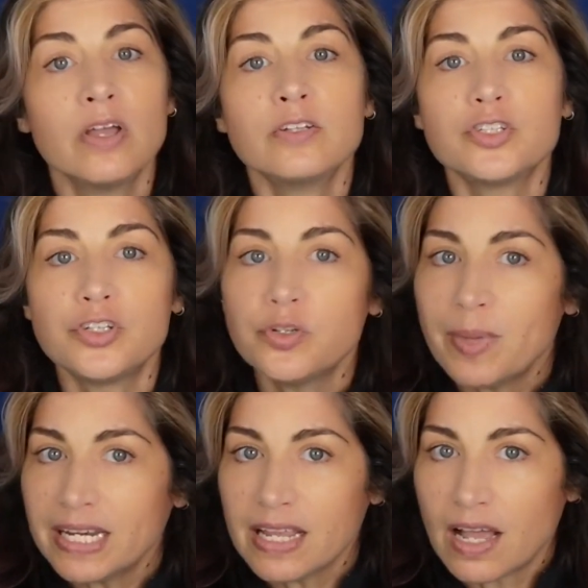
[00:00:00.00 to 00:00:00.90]
Too
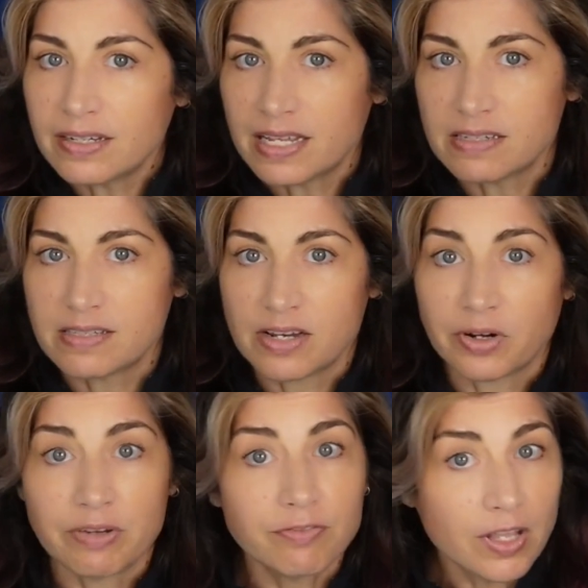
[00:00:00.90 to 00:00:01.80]
many
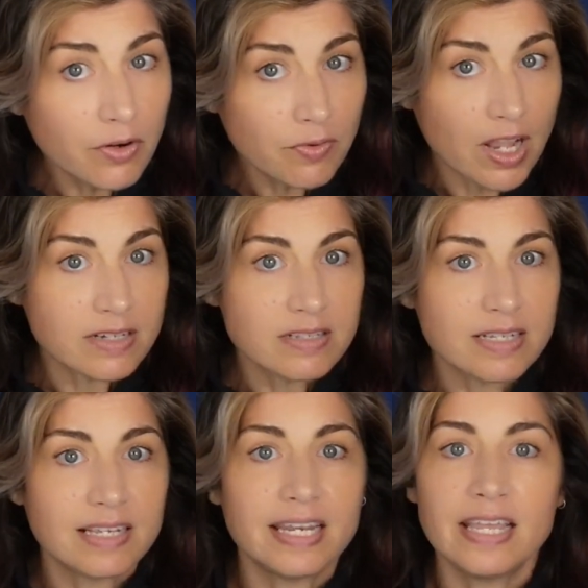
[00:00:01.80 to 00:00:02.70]
unnecessary flow runs
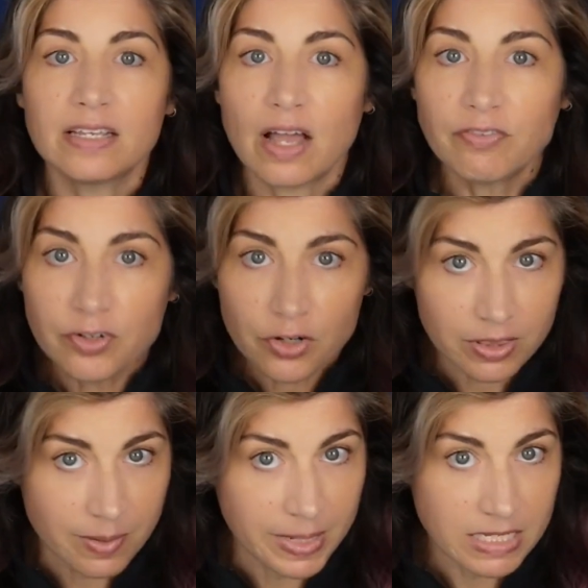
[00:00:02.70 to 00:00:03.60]
can hit governor
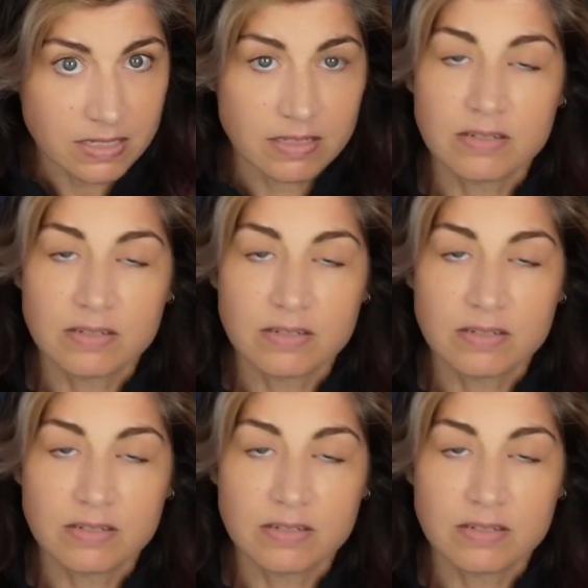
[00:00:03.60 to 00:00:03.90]
limits,